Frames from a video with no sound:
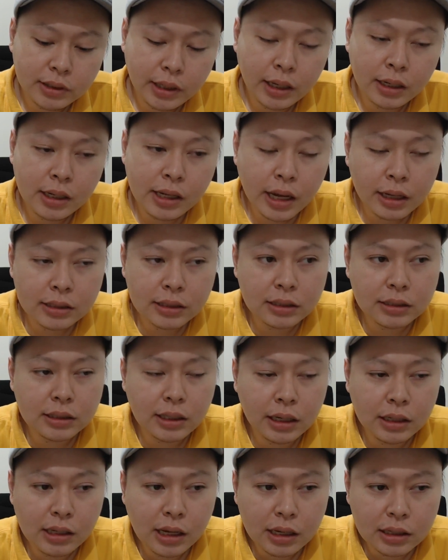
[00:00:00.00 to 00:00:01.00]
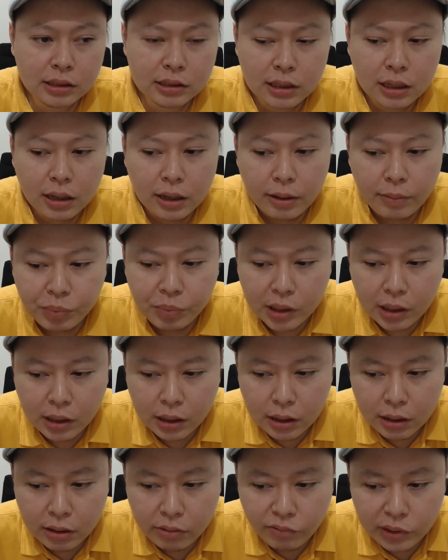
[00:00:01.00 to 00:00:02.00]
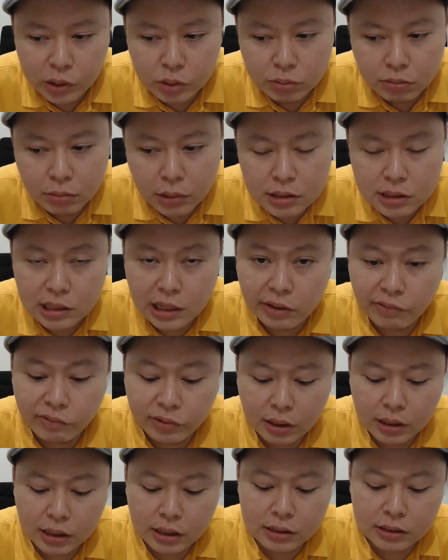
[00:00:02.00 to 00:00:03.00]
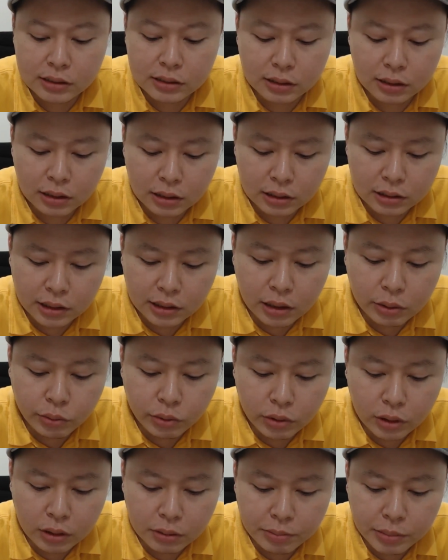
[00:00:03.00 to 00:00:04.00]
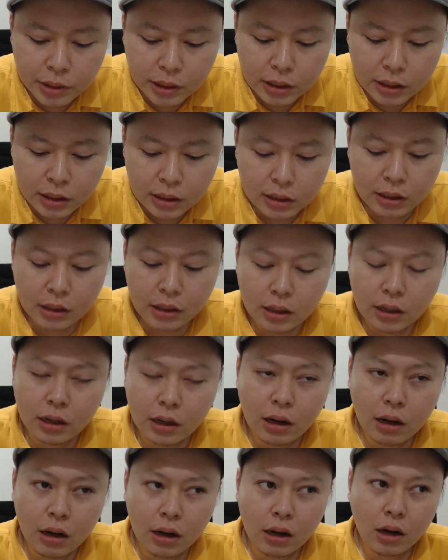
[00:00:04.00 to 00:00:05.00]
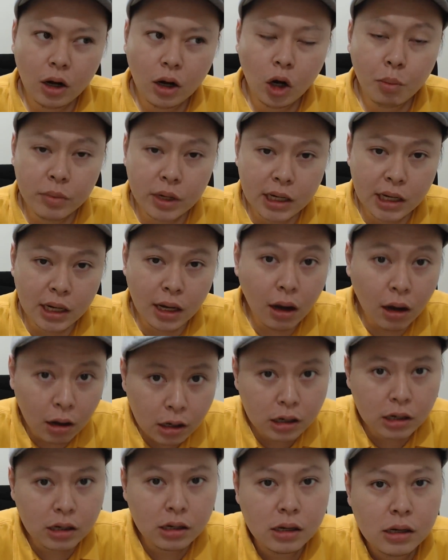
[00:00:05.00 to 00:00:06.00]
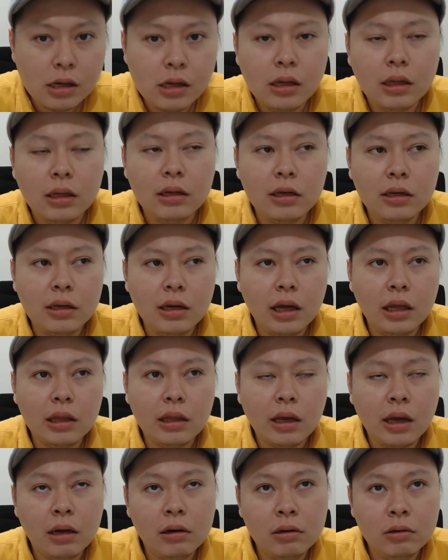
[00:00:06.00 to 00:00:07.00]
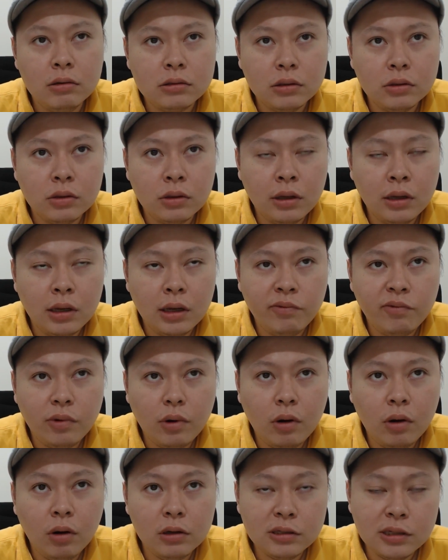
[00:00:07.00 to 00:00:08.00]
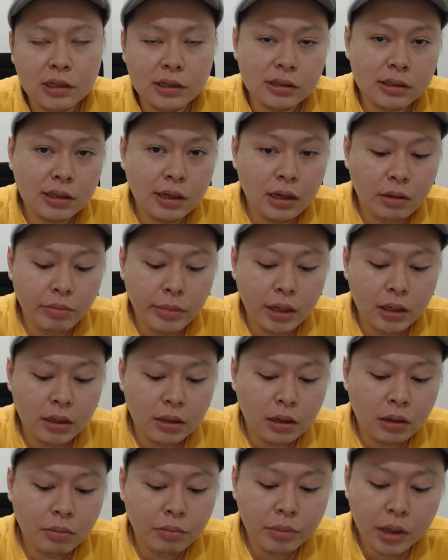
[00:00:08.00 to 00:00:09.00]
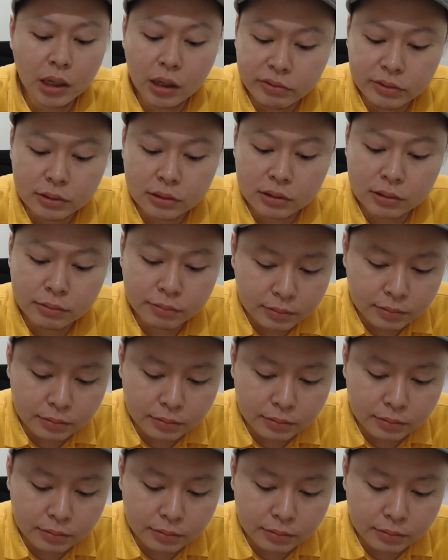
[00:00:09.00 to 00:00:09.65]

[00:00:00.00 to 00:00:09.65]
And yes, and yes, a few months after this uh, there will be Omni Arc that can also give all six elemental buffs.